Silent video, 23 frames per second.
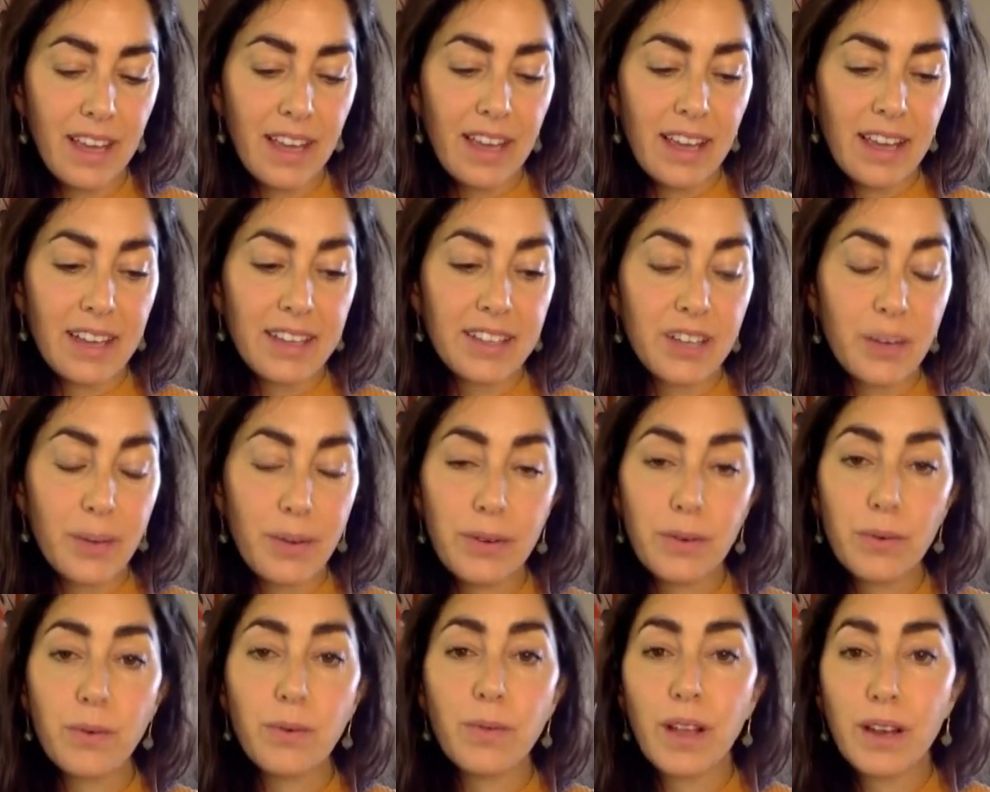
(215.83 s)
And so in
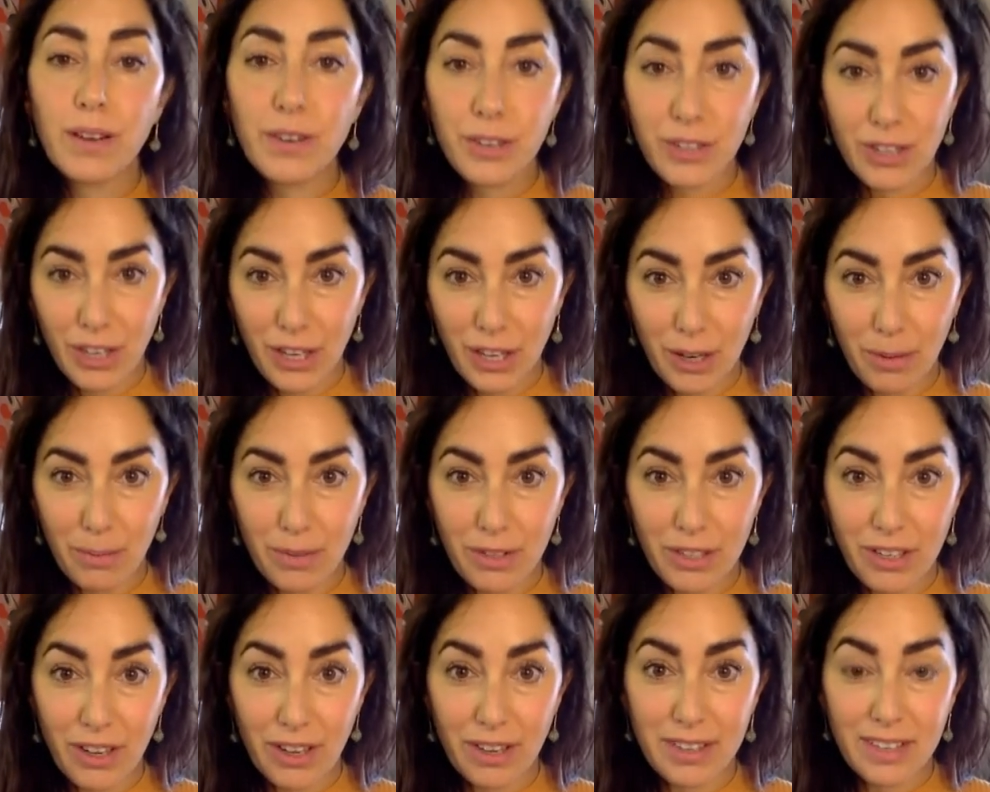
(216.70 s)
all those
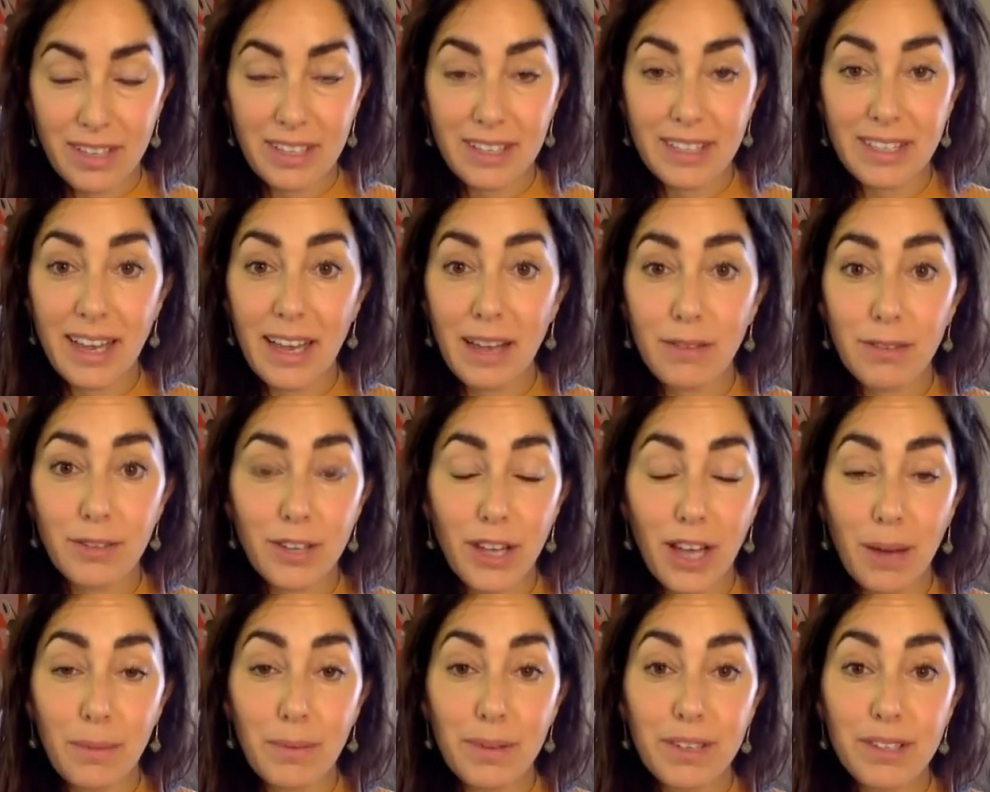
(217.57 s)
circumstances,
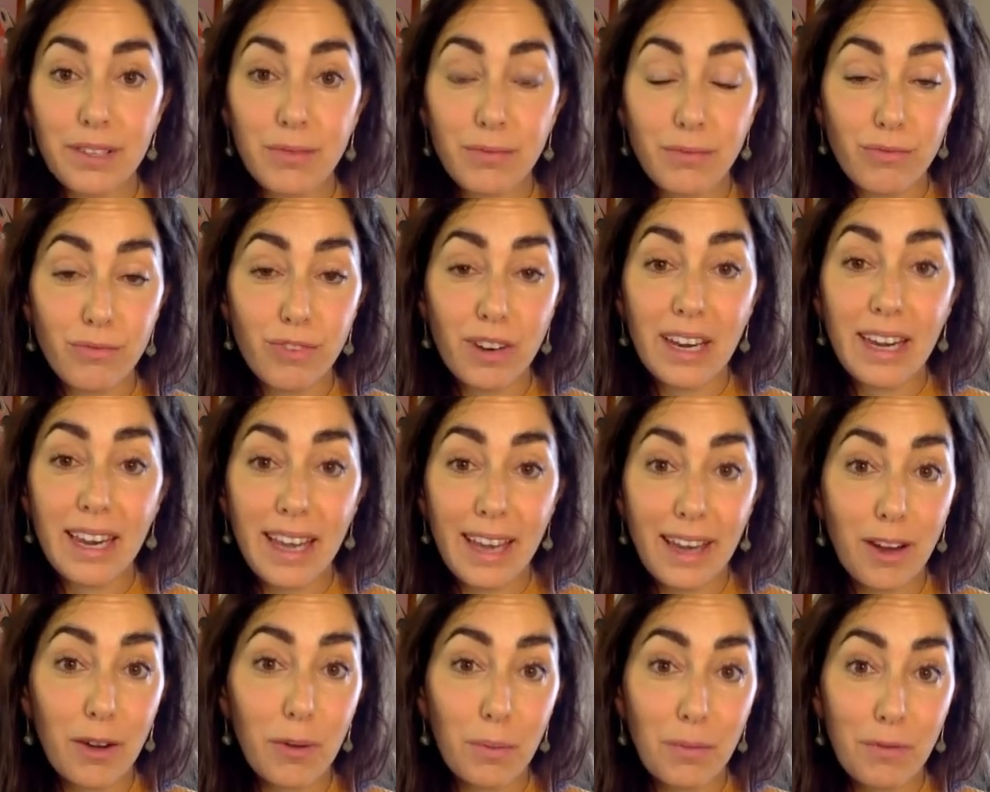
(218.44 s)
downtime is really
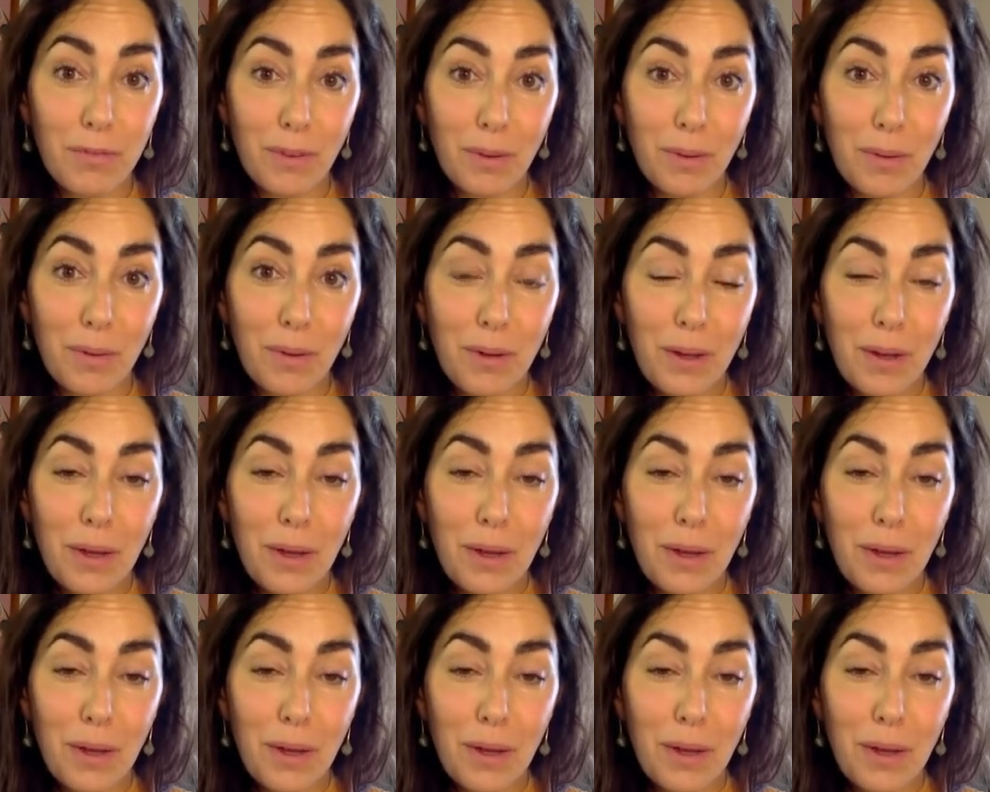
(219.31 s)
helpful.